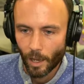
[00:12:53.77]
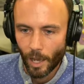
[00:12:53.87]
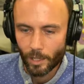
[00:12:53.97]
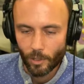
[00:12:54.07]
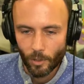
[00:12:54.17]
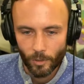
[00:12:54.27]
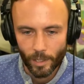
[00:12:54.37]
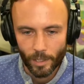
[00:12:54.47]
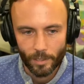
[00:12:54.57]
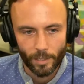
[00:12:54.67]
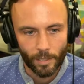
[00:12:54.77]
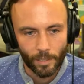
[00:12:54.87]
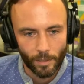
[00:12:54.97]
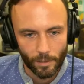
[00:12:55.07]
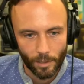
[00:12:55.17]
I know that
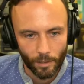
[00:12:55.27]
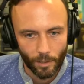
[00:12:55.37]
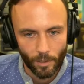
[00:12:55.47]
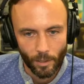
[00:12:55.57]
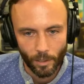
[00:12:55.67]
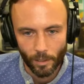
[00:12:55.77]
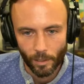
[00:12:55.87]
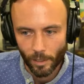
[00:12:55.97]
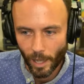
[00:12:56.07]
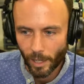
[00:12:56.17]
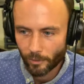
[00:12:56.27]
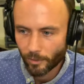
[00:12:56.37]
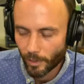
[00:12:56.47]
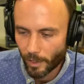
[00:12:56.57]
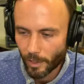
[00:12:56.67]
there are a lot
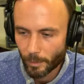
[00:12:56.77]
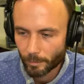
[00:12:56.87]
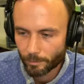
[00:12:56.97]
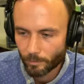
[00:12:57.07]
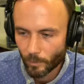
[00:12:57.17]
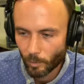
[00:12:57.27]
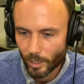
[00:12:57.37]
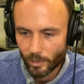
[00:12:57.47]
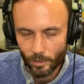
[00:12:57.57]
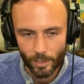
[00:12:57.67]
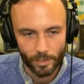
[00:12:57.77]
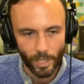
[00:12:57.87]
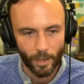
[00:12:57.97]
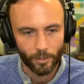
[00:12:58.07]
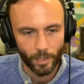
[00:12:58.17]
of resources
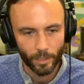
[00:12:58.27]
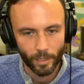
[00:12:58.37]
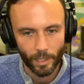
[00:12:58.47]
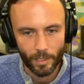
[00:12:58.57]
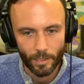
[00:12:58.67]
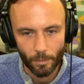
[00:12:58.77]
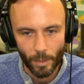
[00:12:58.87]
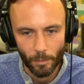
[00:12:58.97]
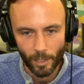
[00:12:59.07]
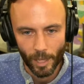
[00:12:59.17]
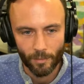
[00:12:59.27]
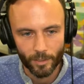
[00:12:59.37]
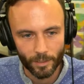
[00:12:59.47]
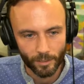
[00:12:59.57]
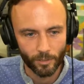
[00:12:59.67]
out there, and maybe I'll have
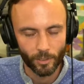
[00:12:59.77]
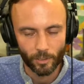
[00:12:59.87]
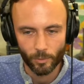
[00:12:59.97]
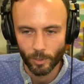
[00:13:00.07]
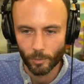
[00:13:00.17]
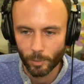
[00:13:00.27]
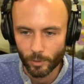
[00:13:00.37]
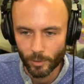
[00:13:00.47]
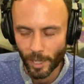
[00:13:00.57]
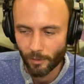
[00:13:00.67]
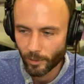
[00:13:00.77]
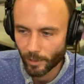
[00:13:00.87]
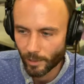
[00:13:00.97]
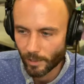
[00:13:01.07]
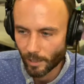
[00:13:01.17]
to leave those with Bruce after
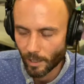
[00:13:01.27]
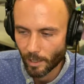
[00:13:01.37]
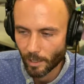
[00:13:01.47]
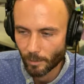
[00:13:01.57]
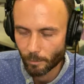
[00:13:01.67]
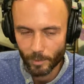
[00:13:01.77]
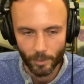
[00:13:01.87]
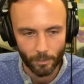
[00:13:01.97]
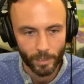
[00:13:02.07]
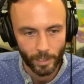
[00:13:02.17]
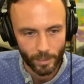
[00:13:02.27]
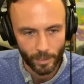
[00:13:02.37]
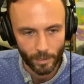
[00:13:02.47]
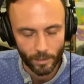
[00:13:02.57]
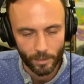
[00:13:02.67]
this. Some links
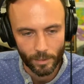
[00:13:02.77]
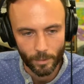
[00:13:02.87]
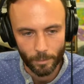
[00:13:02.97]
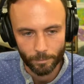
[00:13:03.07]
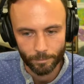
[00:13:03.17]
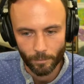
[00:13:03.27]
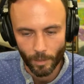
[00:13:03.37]
and some